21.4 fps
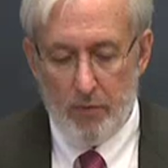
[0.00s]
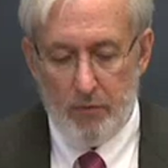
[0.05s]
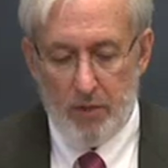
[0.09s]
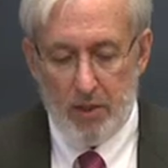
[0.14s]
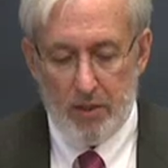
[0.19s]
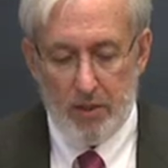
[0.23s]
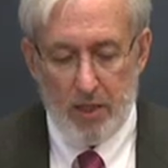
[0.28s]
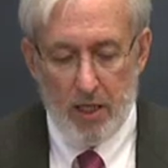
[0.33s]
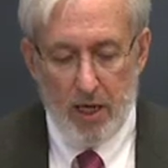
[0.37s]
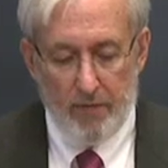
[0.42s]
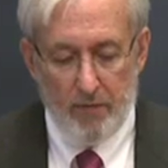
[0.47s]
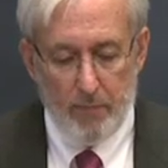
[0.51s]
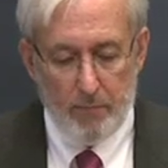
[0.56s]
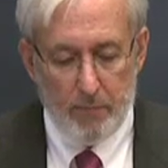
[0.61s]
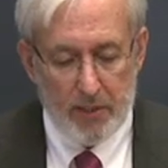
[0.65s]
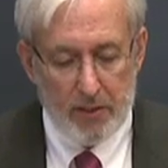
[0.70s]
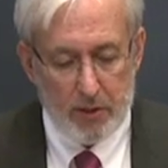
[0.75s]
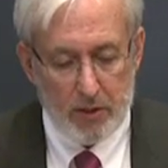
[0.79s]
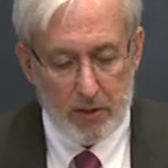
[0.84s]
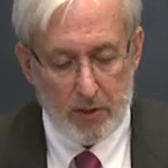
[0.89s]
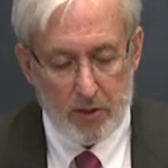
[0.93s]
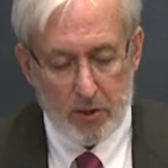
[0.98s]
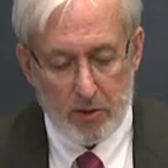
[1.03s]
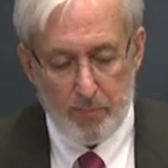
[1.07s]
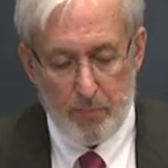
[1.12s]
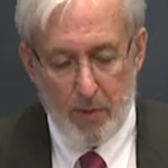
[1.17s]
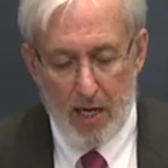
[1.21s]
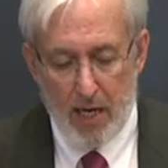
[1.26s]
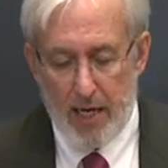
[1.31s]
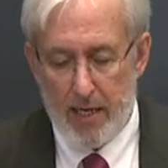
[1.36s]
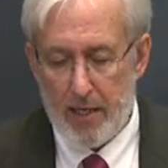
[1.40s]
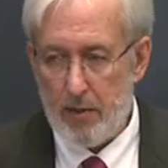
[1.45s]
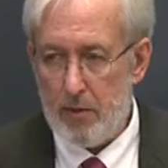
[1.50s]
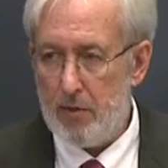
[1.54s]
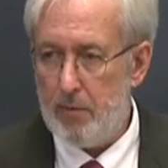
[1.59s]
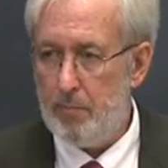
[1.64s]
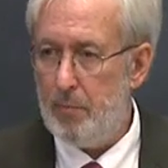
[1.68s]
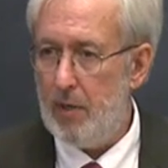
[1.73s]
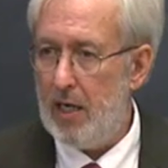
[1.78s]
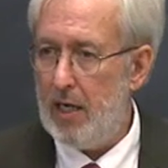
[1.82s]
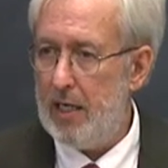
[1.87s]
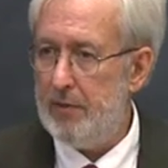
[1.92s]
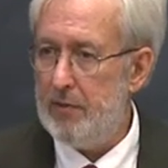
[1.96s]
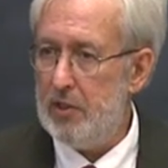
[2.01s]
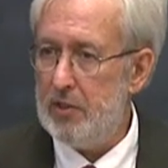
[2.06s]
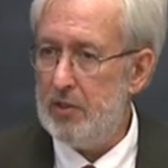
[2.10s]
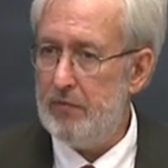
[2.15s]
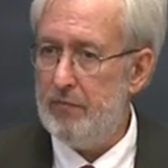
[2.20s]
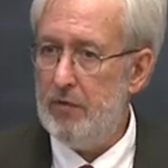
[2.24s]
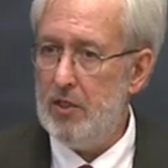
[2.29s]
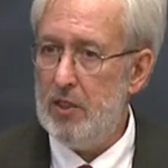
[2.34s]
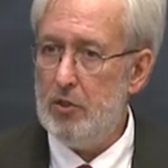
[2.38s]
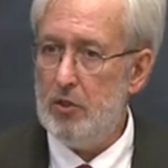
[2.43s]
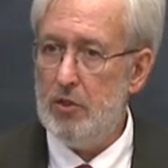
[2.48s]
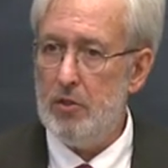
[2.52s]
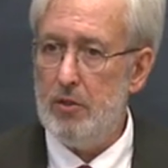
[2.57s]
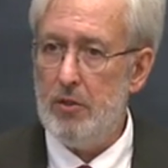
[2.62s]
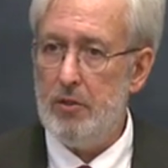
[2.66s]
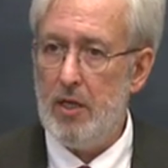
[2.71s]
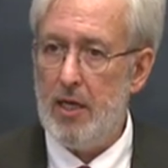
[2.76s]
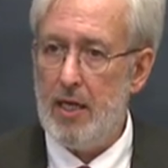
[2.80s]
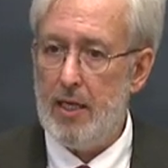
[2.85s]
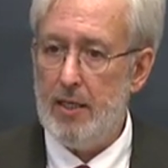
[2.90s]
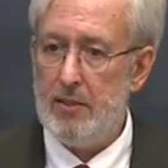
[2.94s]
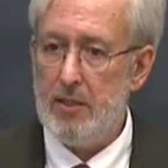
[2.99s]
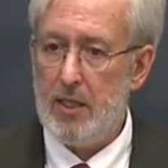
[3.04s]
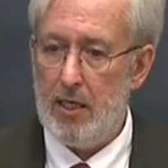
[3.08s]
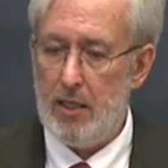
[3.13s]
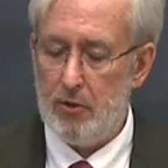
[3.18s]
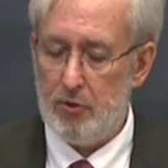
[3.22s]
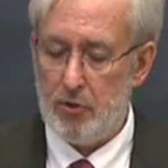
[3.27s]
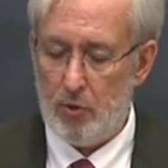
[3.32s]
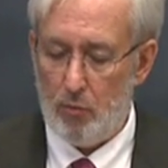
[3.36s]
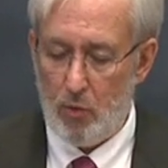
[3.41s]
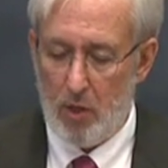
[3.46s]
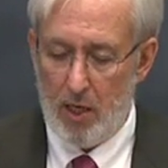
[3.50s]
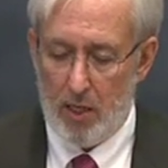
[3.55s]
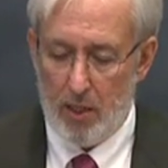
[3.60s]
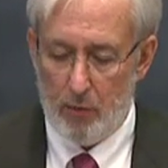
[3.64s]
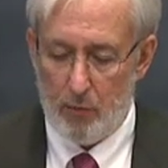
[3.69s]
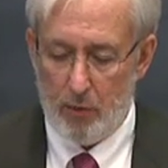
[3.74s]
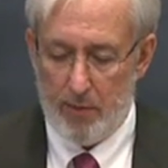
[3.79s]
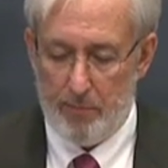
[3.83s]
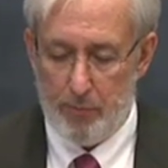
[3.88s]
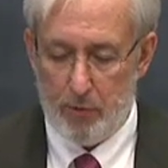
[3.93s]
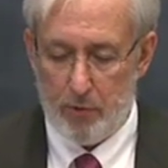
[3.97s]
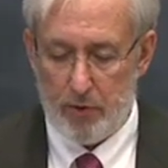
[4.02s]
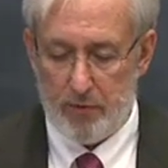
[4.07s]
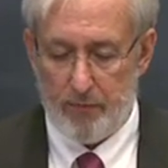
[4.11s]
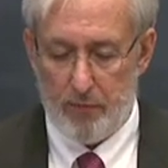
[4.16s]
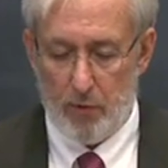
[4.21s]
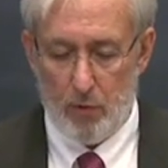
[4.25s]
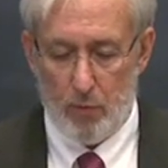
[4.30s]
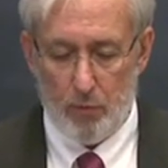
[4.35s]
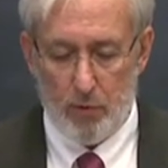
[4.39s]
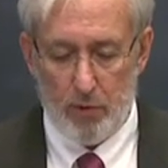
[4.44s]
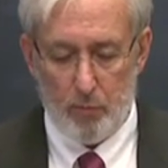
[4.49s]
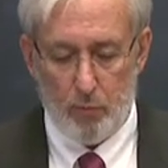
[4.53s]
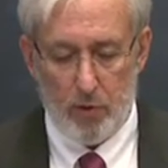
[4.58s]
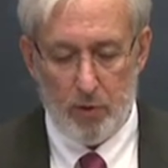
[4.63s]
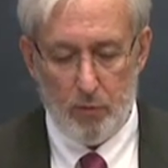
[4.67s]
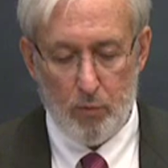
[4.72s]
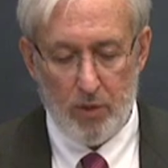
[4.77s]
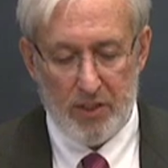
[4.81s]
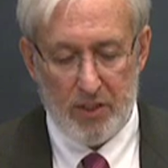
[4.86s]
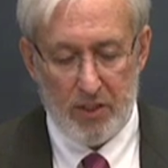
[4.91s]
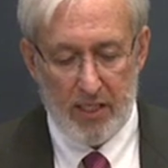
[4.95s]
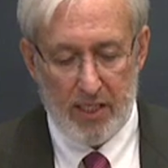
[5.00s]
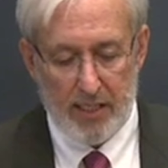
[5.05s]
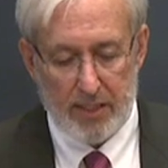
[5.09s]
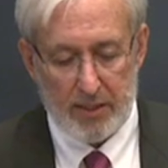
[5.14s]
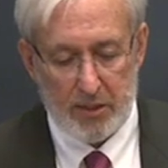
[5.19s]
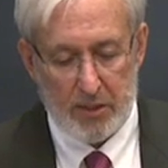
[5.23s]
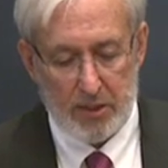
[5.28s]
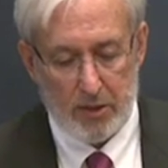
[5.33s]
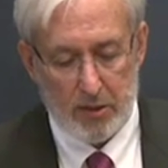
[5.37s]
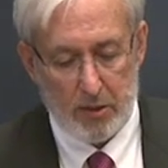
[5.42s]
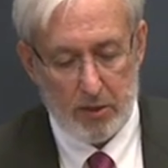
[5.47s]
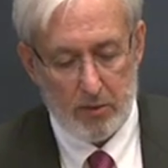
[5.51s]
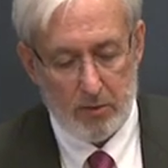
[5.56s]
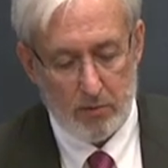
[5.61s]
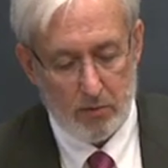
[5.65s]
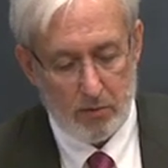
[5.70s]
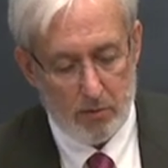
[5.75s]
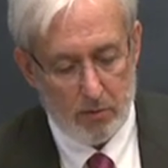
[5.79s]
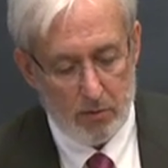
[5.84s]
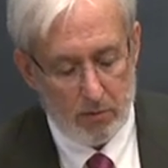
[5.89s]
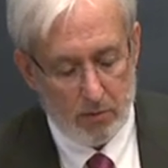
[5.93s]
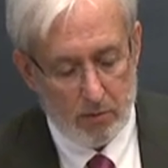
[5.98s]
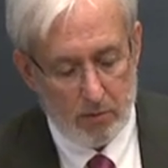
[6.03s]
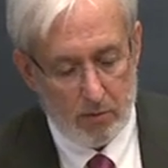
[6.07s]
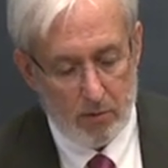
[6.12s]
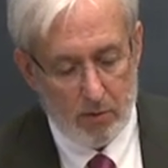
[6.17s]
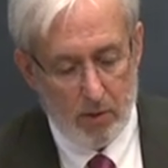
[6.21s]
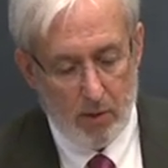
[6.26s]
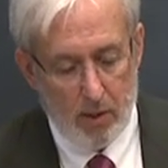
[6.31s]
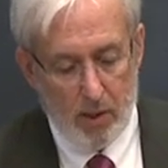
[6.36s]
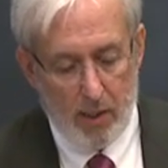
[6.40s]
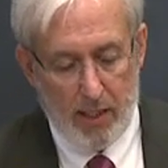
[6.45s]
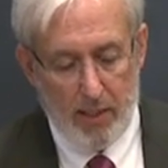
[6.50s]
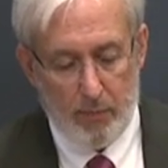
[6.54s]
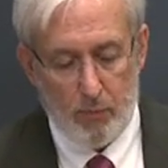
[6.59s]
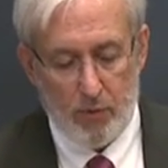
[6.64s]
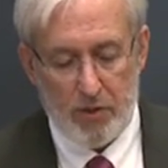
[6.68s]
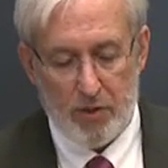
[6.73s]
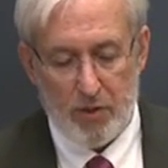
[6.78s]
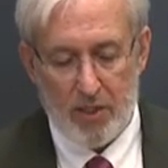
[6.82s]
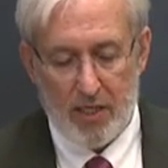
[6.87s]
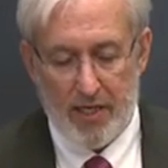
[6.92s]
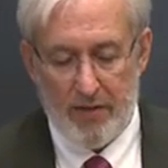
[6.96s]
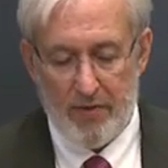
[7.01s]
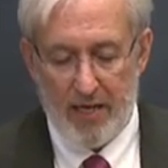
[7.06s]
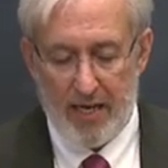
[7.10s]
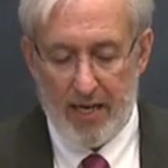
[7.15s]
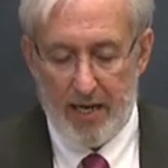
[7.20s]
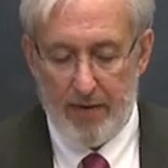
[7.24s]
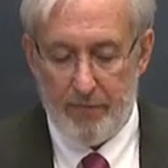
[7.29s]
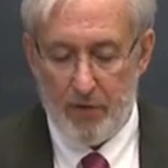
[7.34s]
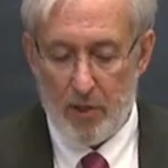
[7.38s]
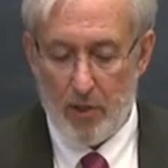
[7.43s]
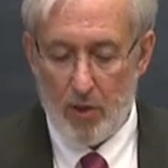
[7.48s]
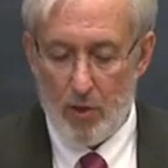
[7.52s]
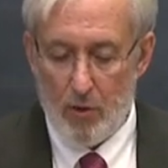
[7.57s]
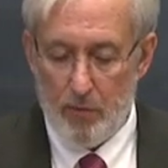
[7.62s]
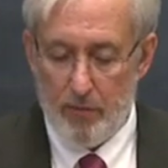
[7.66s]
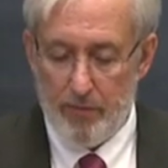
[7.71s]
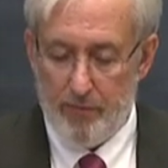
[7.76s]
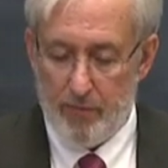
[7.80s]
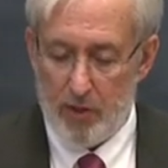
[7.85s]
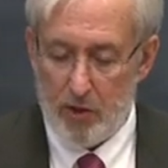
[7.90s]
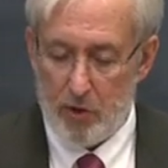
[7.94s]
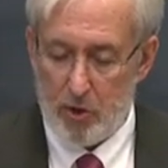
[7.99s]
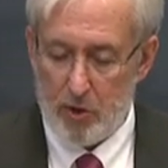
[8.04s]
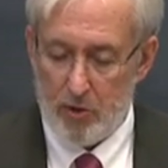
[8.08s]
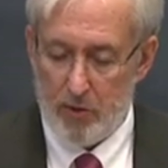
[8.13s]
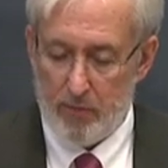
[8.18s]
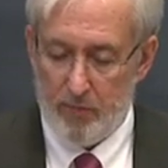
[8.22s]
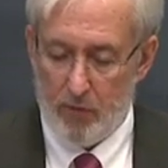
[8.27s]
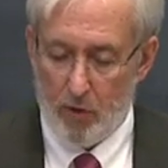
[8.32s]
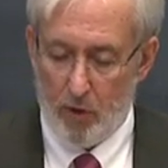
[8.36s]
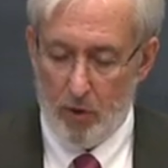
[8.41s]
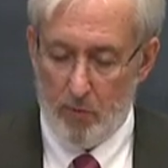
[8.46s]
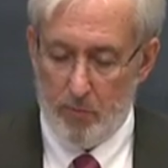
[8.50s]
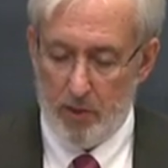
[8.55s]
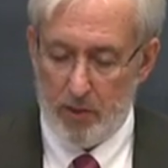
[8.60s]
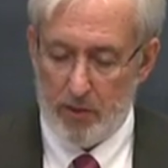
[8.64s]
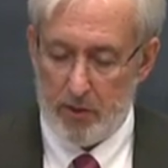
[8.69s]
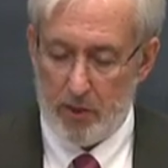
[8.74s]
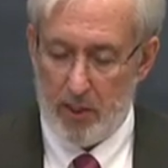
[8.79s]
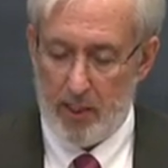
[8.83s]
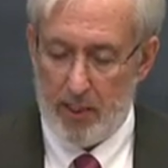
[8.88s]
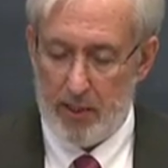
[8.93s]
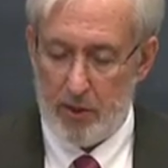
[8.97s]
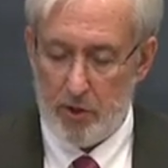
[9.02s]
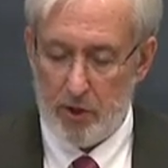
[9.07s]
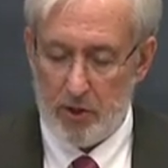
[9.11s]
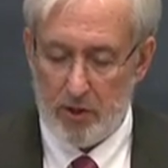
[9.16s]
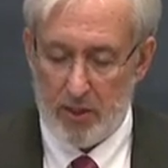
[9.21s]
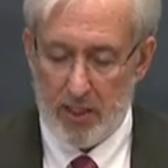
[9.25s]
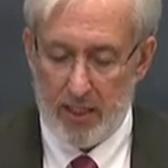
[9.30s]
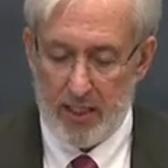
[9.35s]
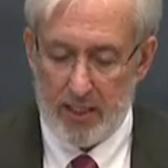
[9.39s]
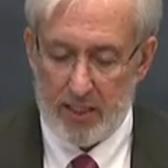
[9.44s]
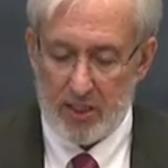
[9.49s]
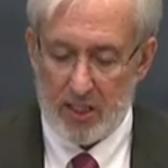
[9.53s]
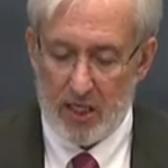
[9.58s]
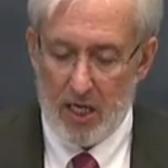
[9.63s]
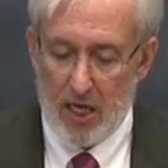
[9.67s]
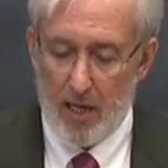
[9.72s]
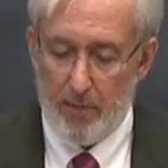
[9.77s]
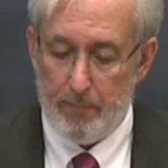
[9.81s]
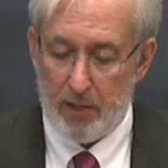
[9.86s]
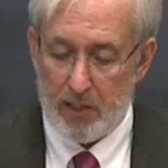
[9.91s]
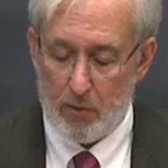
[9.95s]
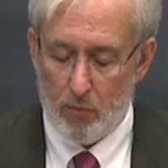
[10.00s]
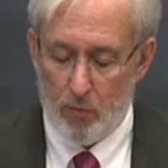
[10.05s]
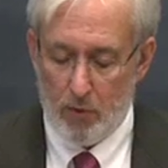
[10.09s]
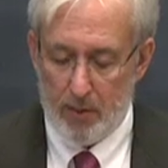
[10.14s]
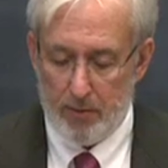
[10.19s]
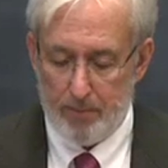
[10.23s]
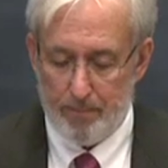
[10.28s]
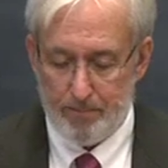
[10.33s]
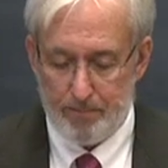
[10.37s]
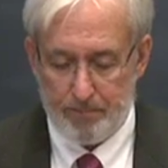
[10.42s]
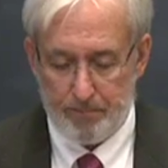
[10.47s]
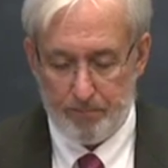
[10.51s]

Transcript: then governments inspired by this vision that al Zawahiri puts forward would resist and would say they have their own vision of globalization, an Islamic one.